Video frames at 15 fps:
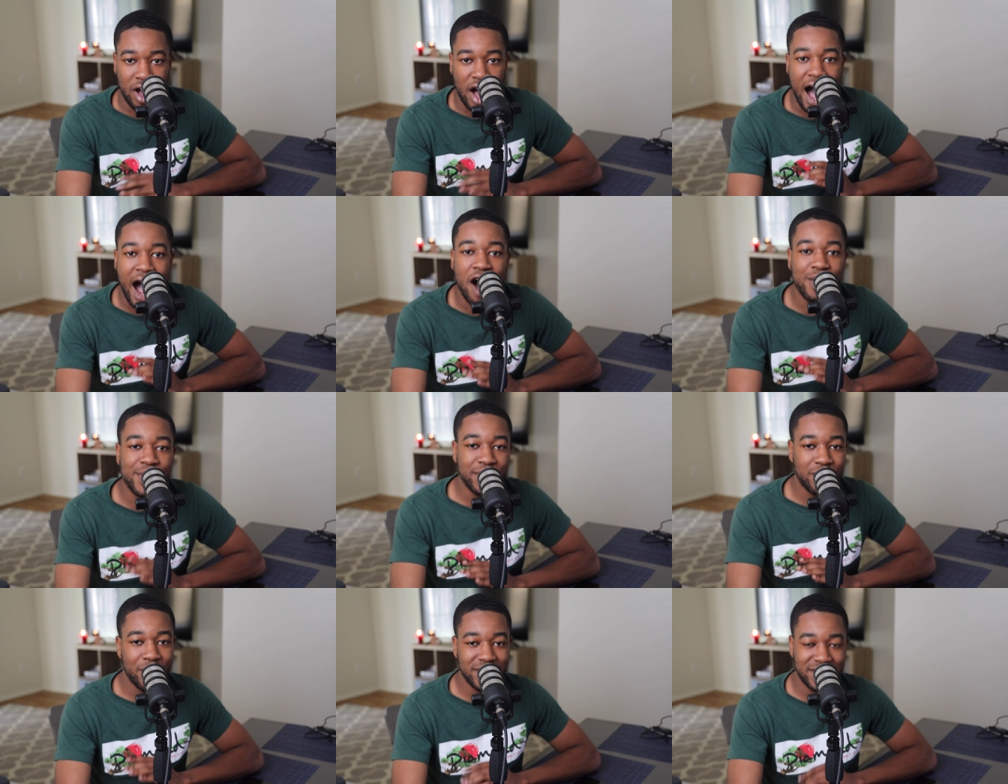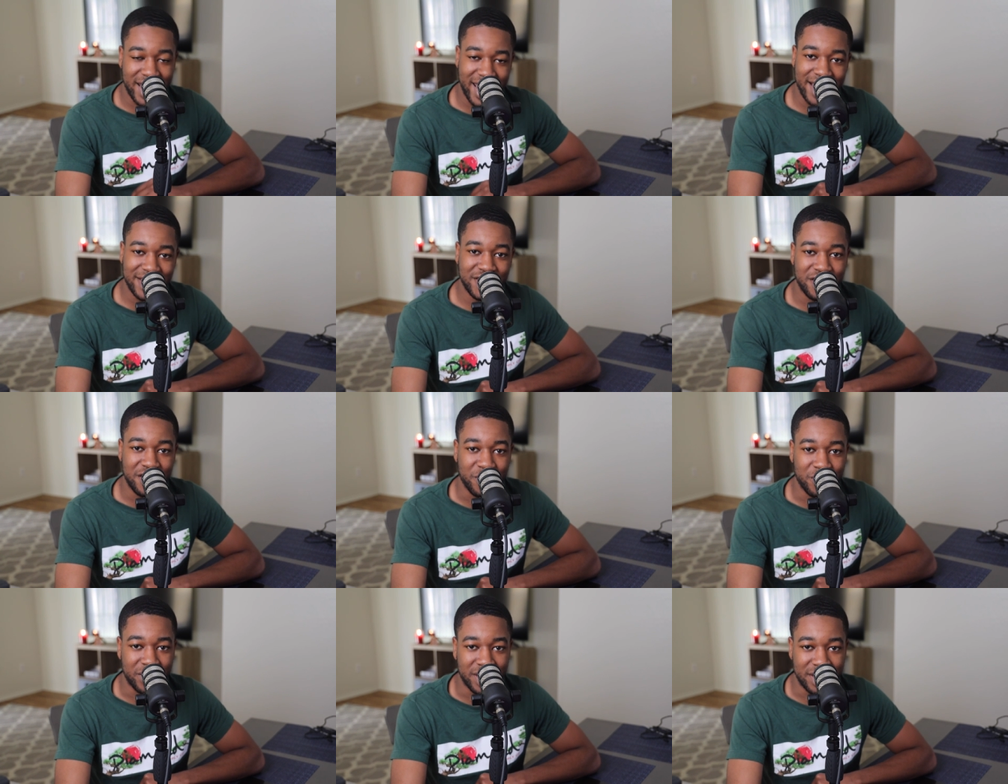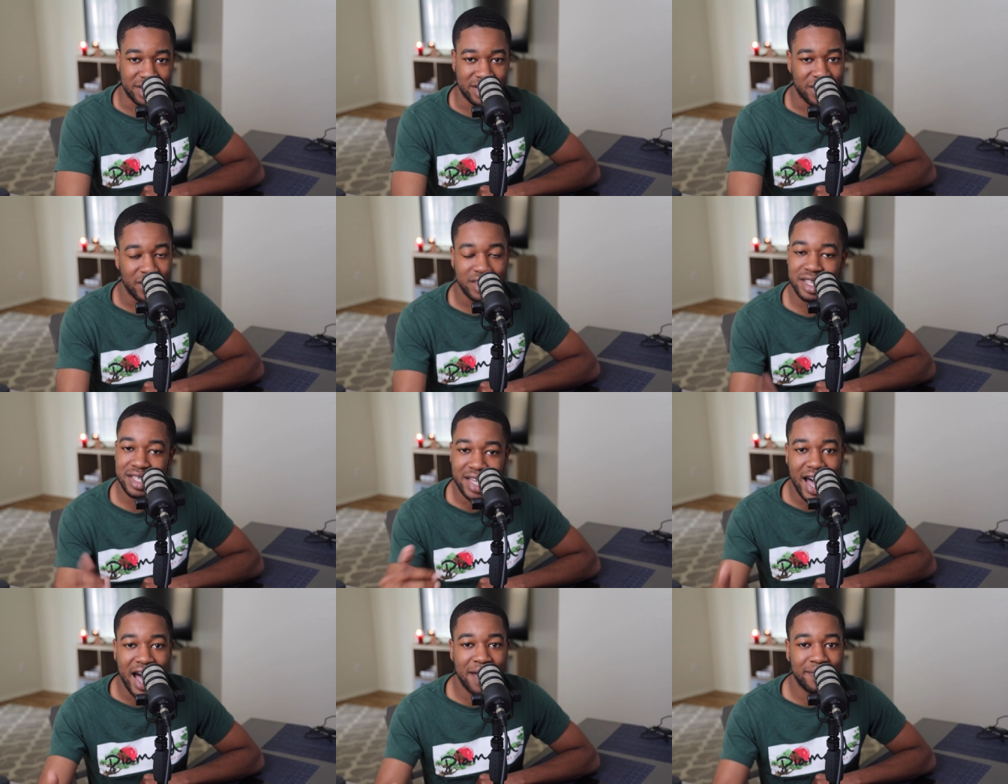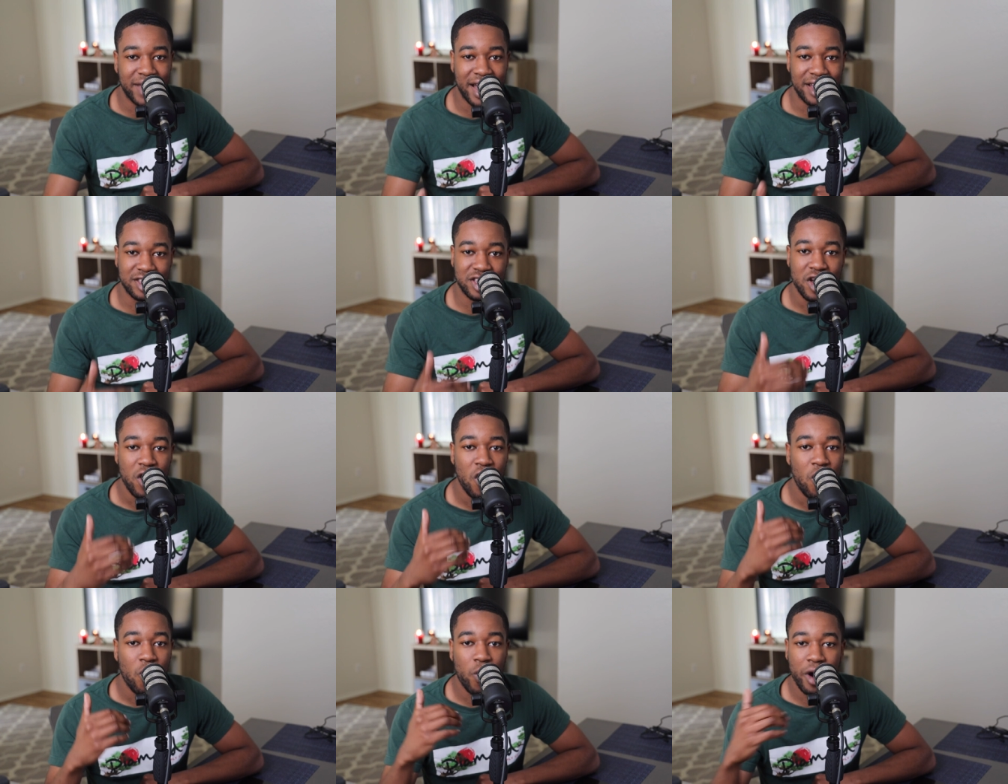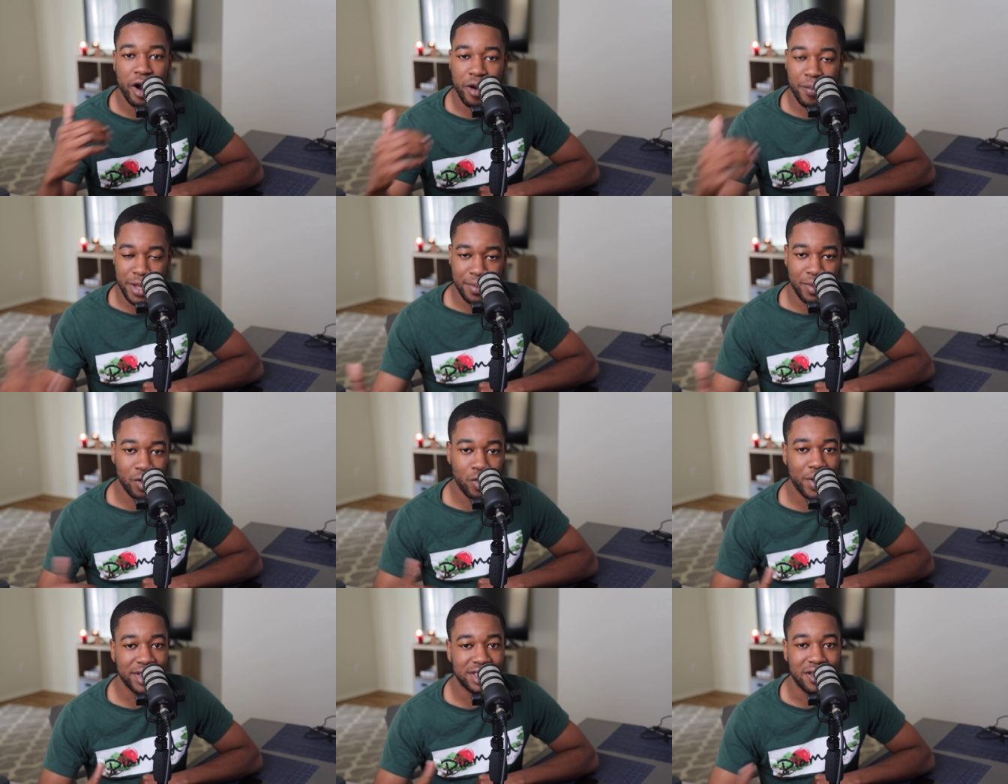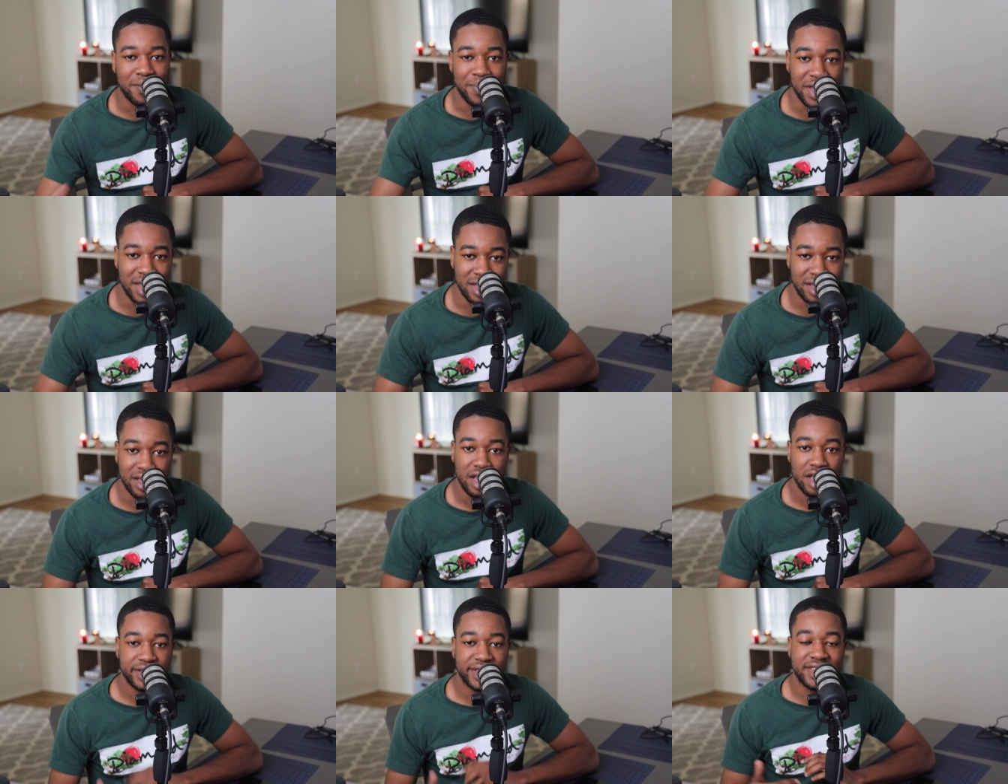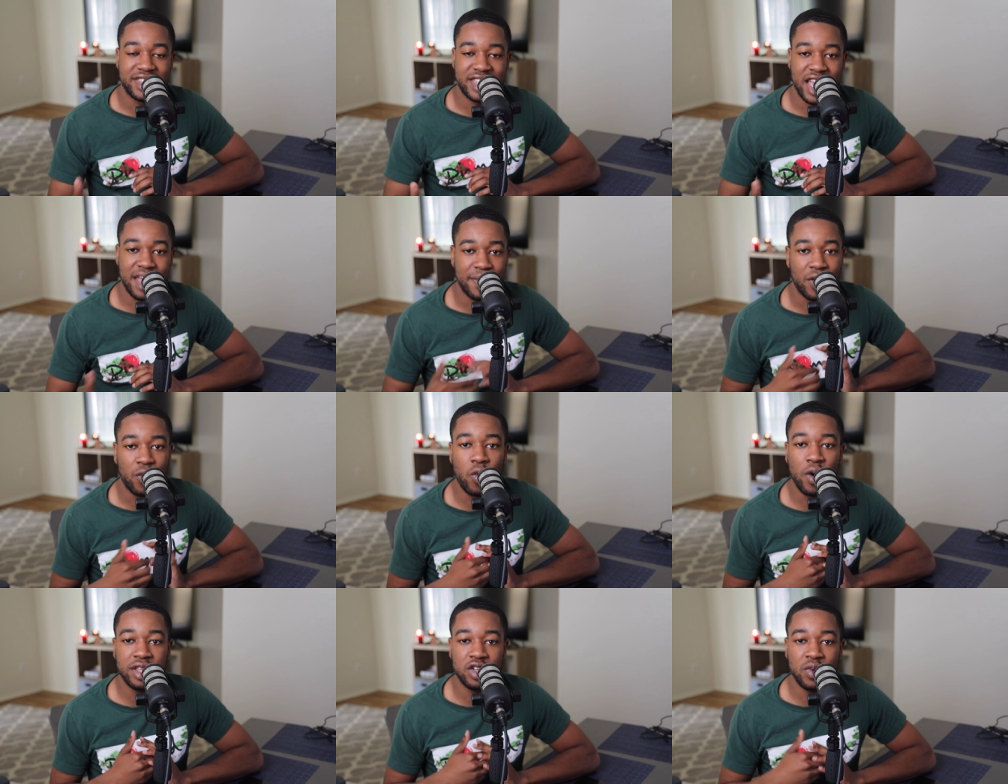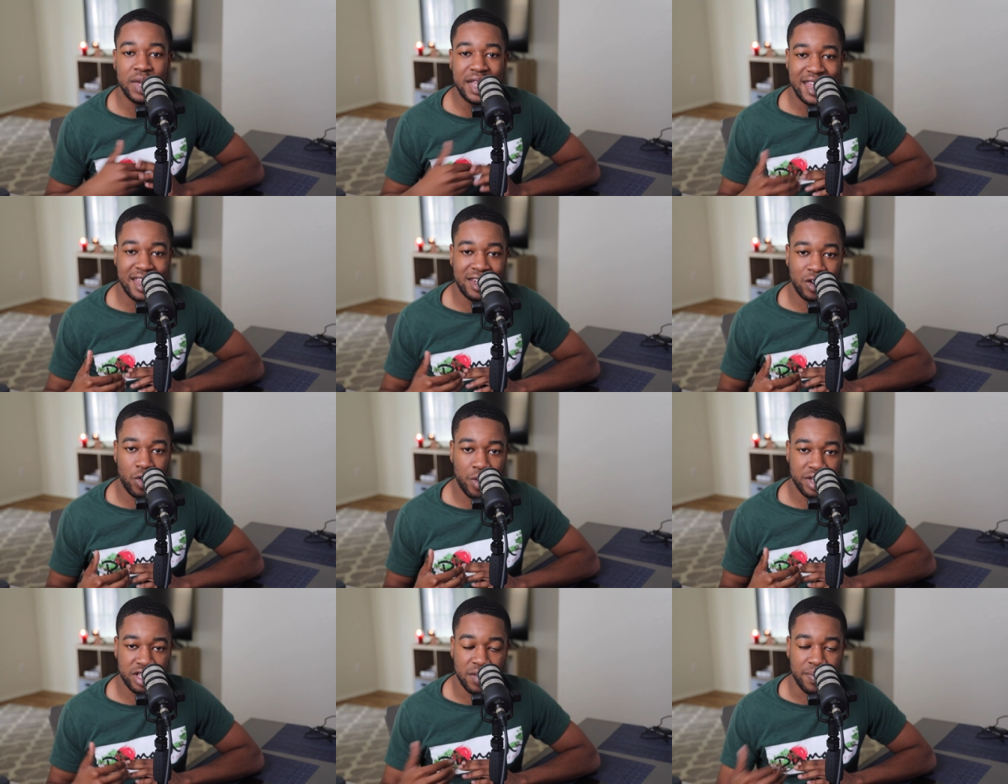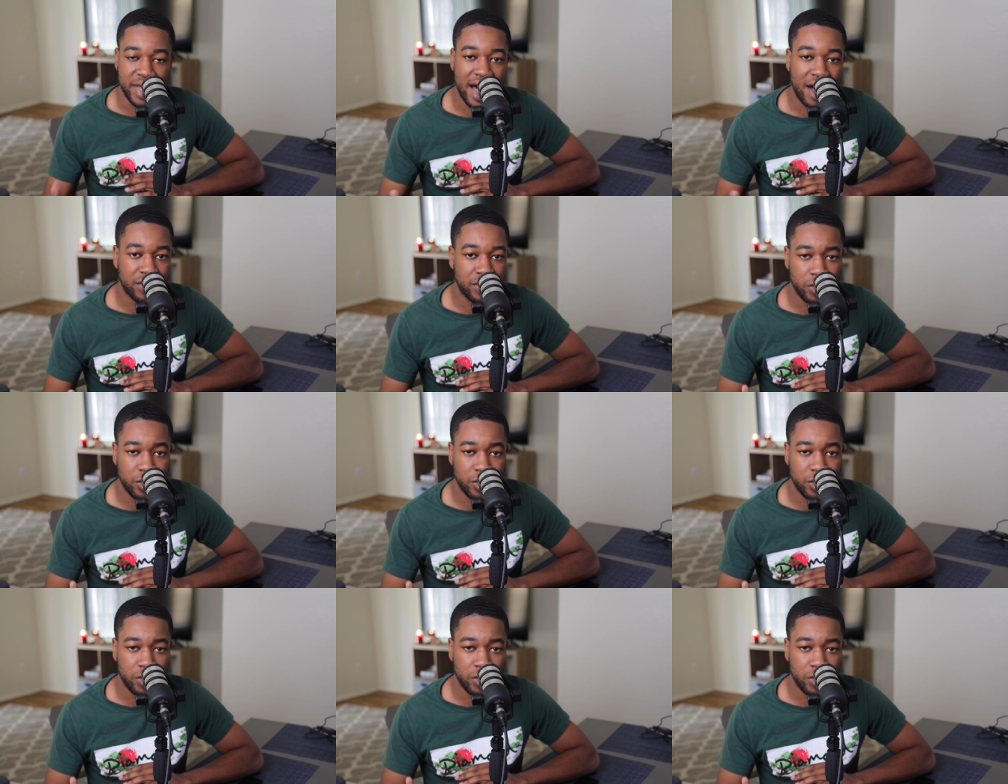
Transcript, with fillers: How are we going to execute this? The timelines, where are people going to be? Sustainment, what do we need in order to be out there?